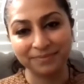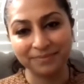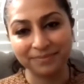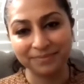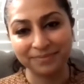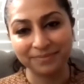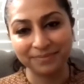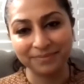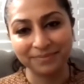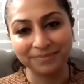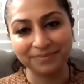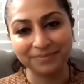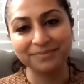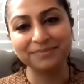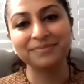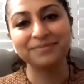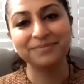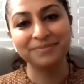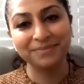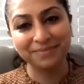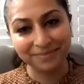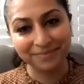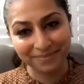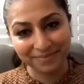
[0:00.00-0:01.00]

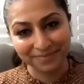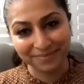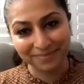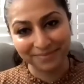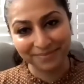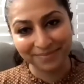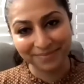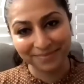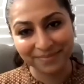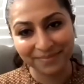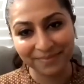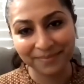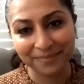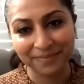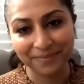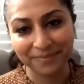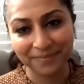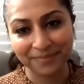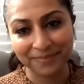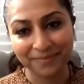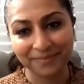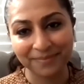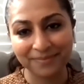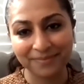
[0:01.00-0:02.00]

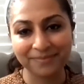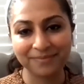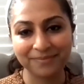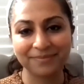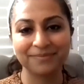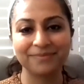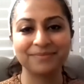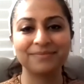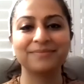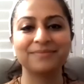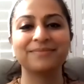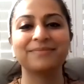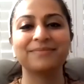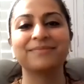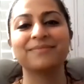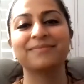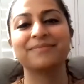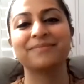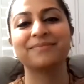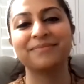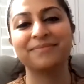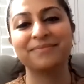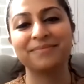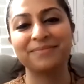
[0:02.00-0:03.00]

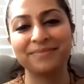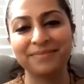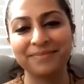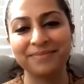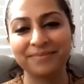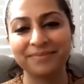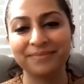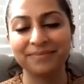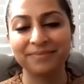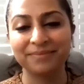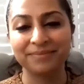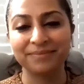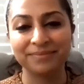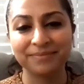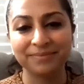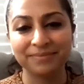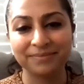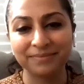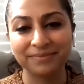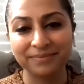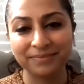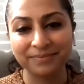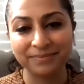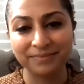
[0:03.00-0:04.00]

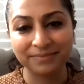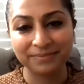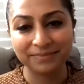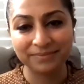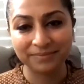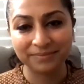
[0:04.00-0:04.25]
[no speech]